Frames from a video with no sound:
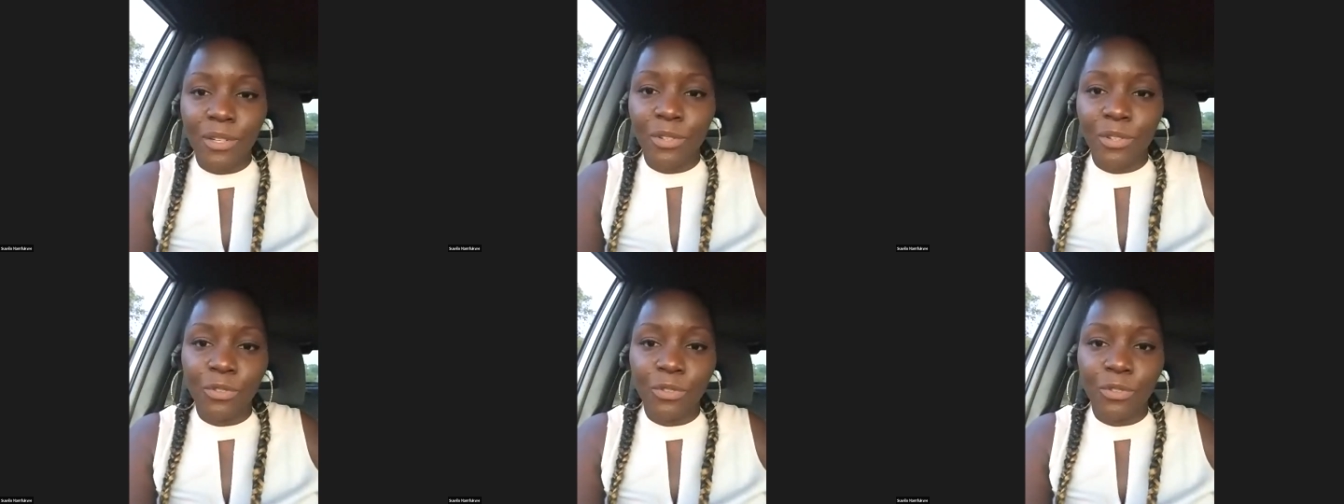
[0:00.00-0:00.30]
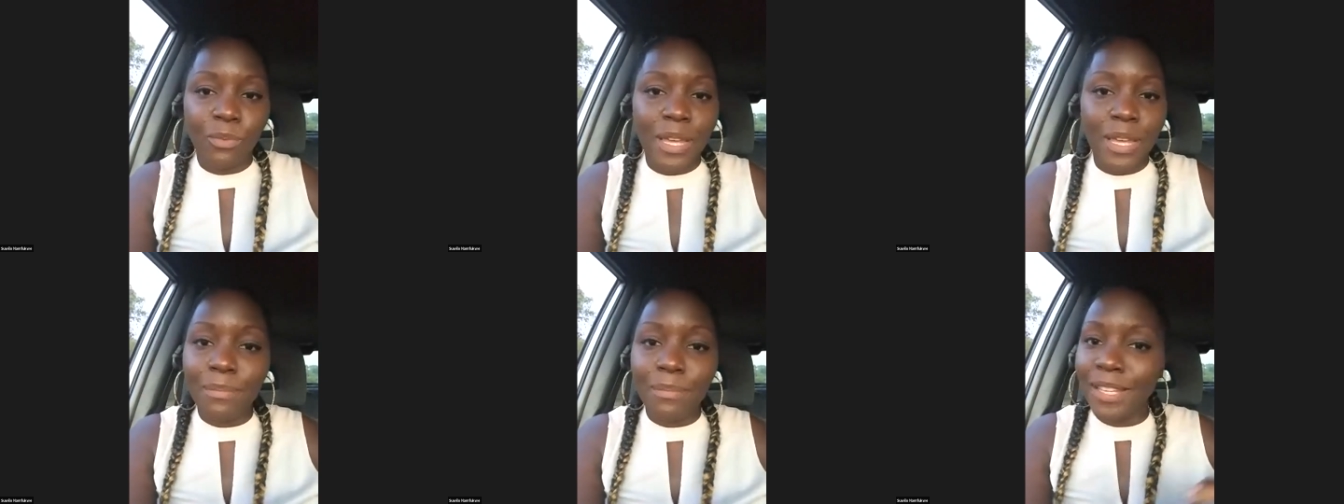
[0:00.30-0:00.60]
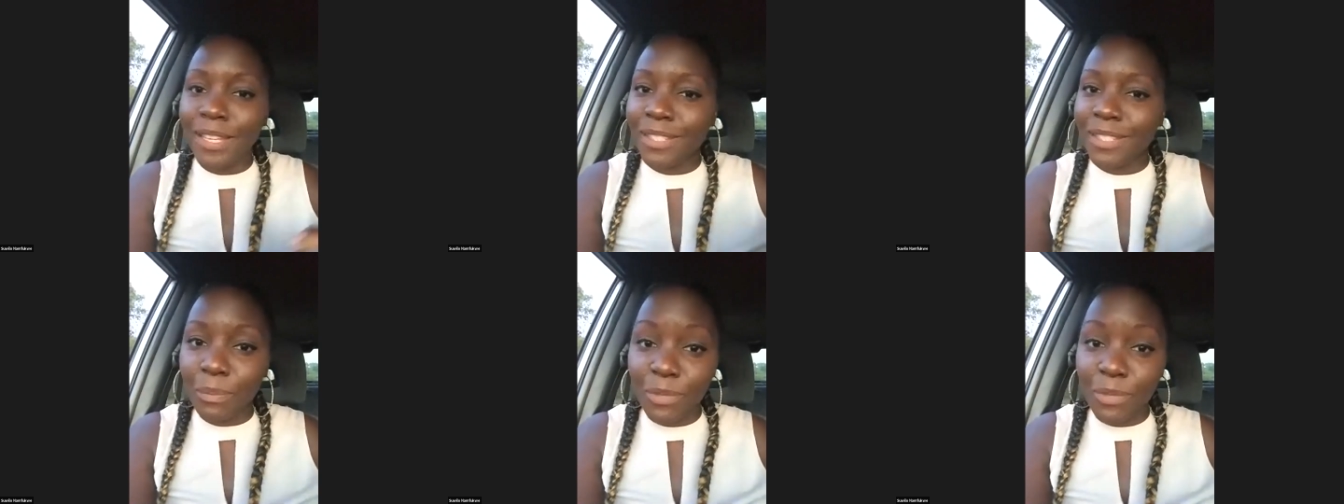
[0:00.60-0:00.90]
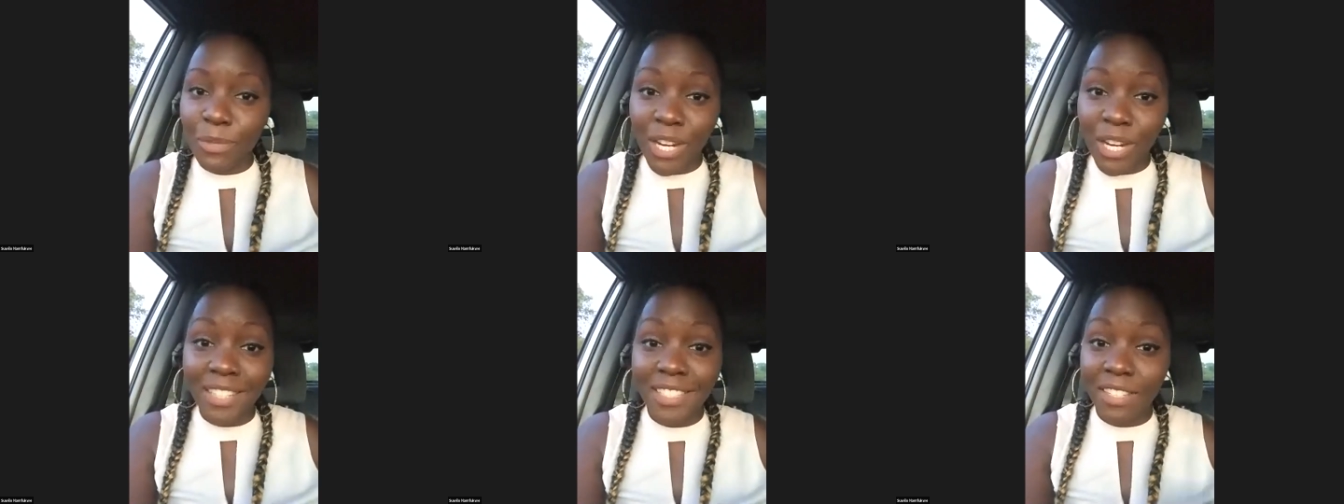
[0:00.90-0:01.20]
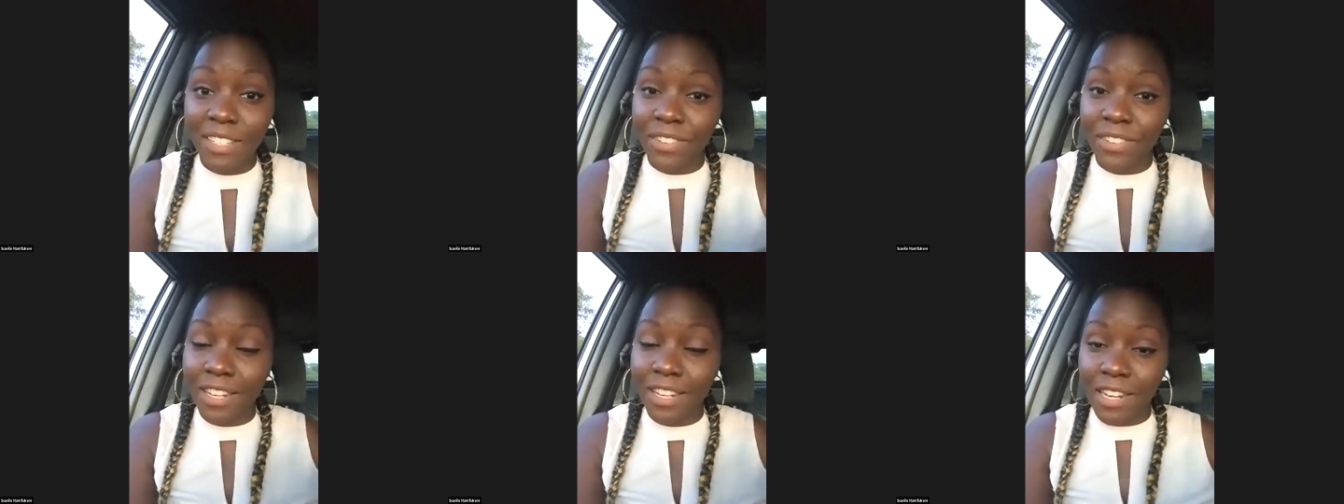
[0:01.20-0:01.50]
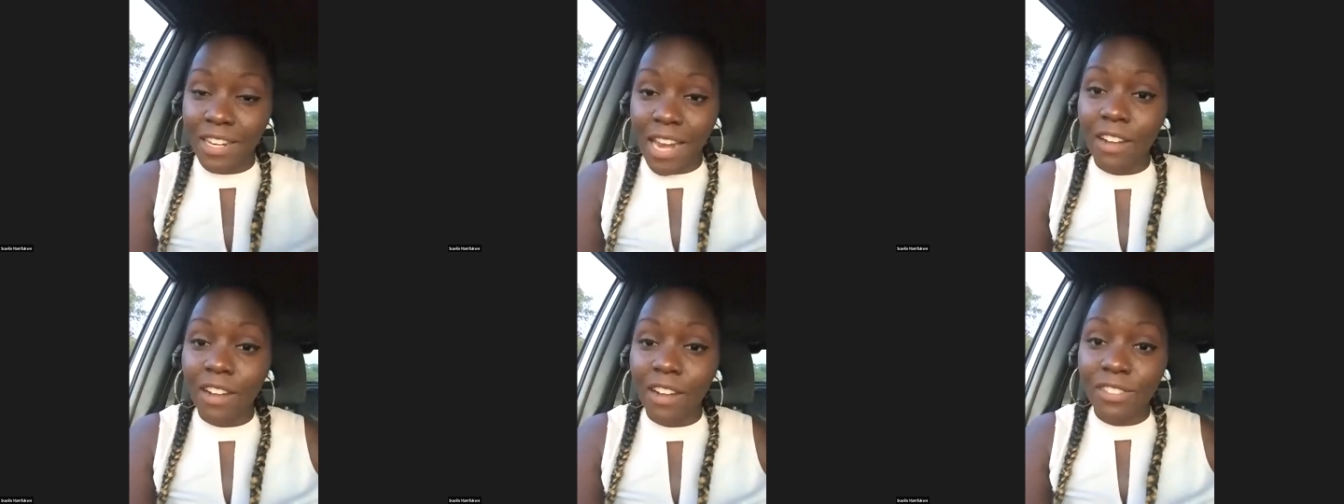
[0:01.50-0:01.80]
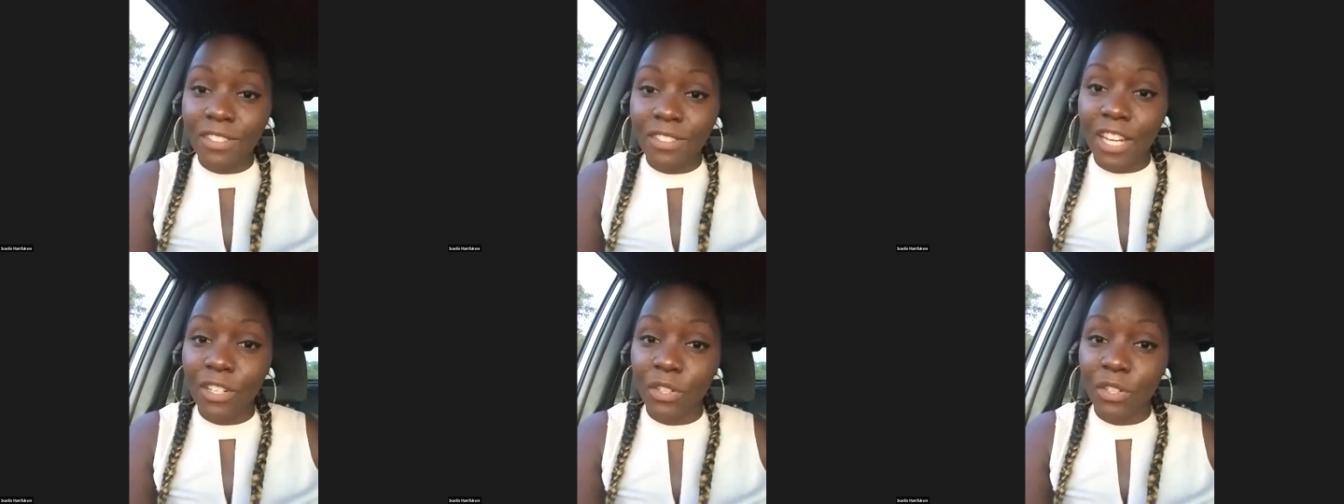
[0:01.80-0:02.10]
who maybe is objective and an
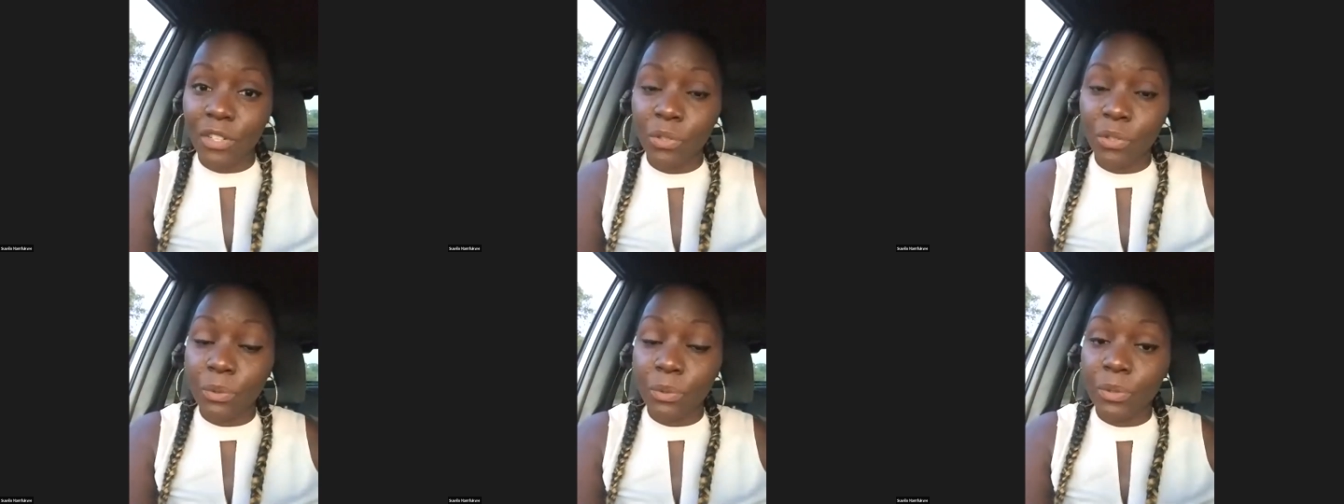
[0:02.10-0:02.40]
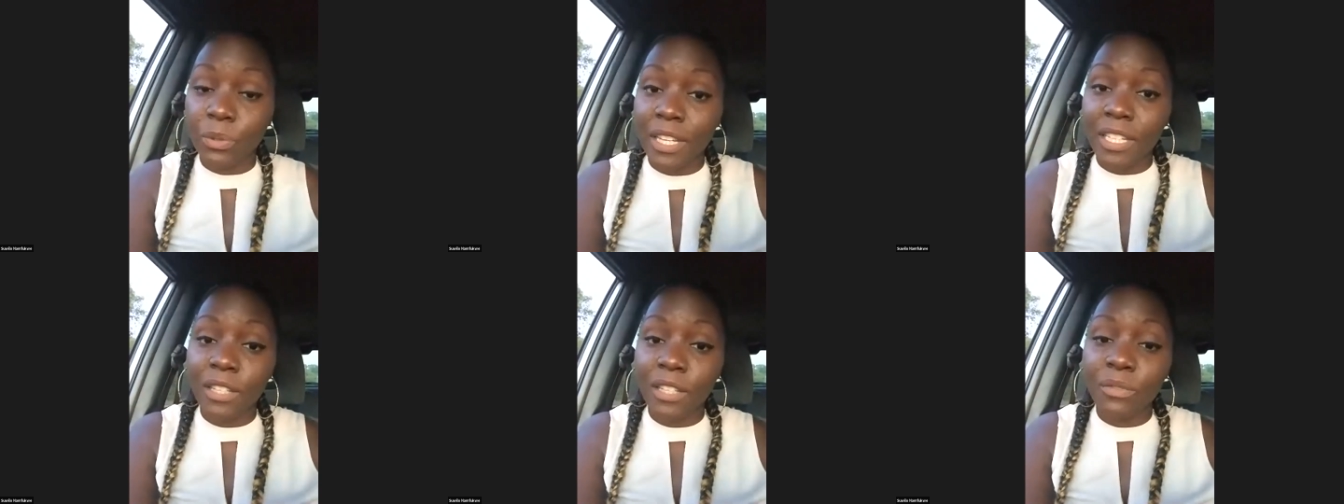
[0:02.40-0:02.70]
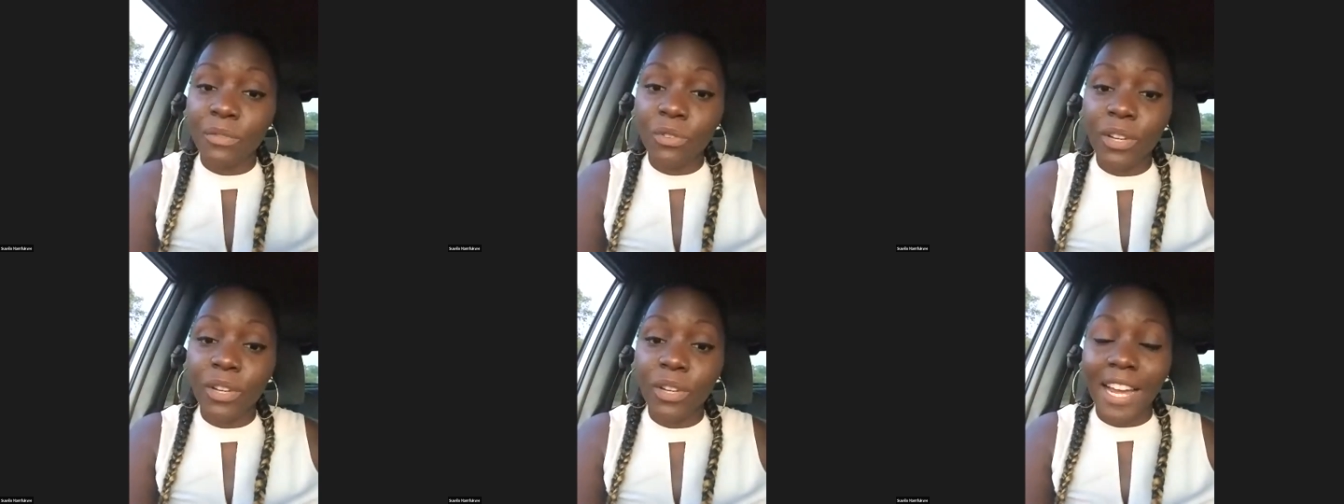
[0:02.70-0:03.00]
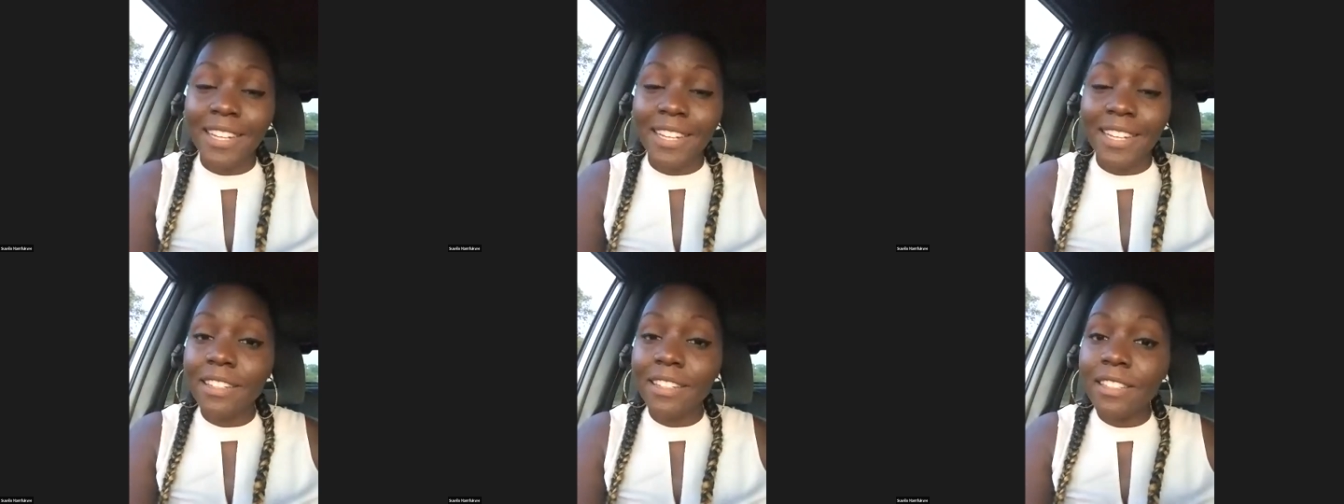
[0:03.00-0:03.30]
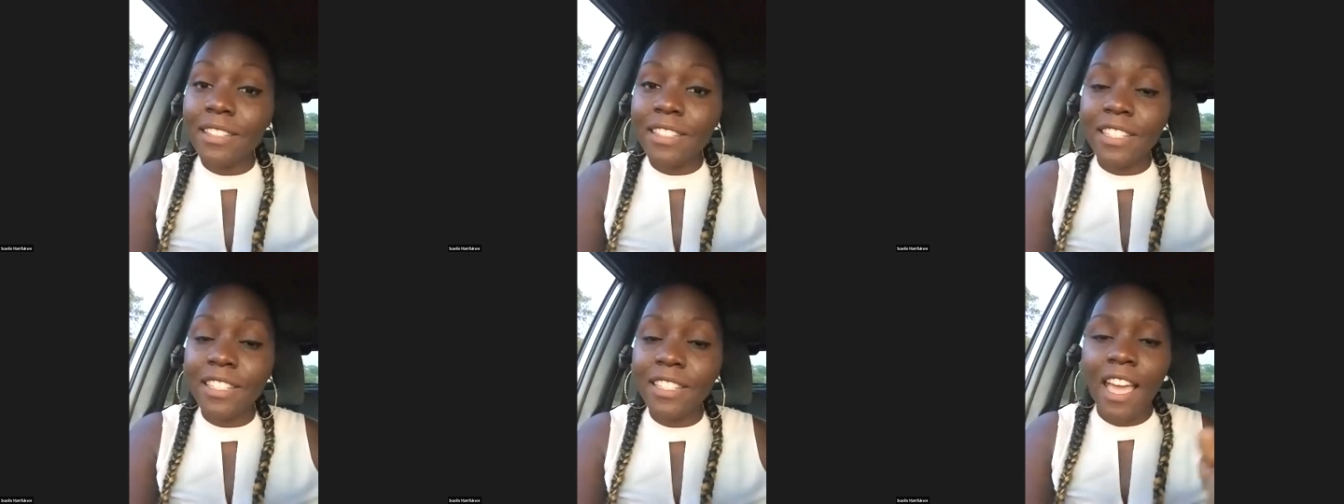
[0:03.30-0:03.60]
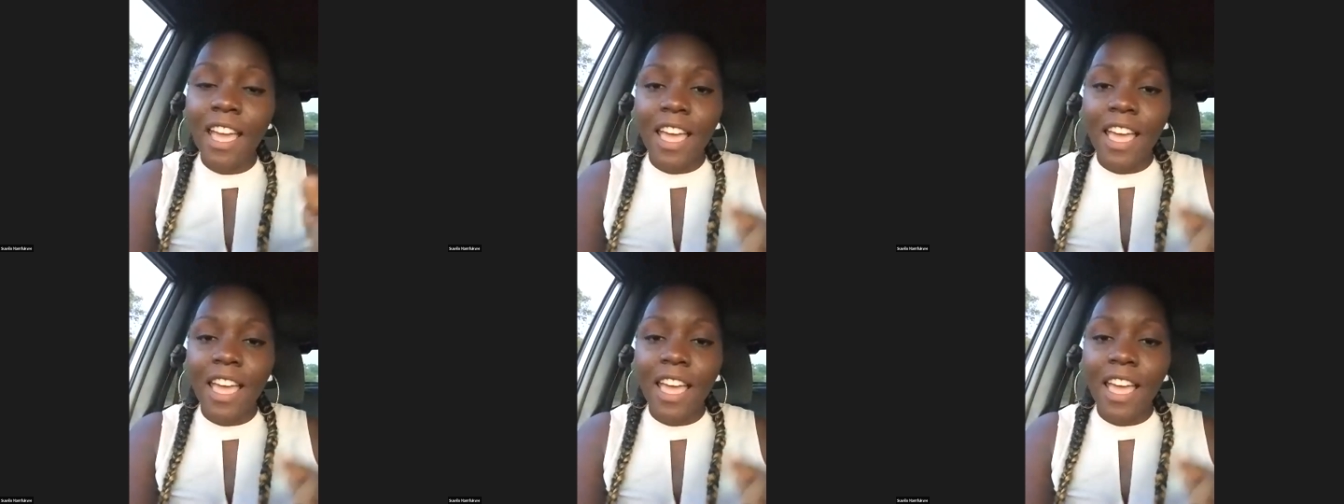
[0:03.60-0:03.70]
outsider who can give you guidance